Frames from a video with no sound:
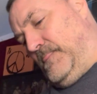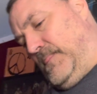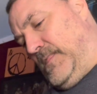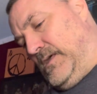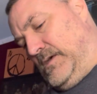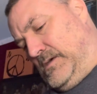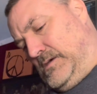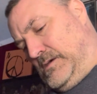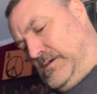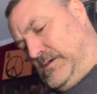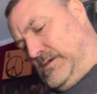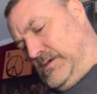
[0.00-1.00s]

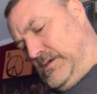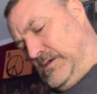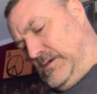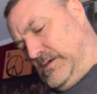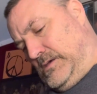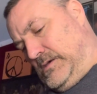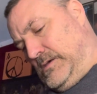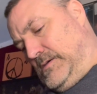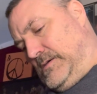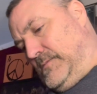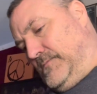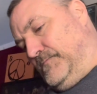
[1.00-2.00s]

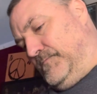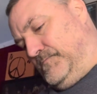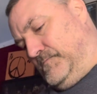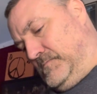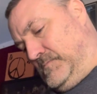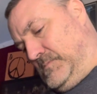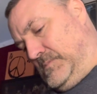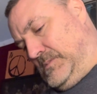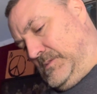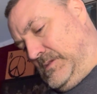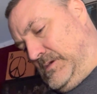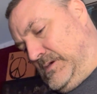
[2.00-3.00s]

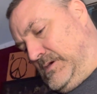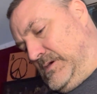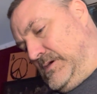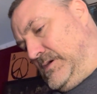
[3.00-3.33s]
No one is speaking in this clip.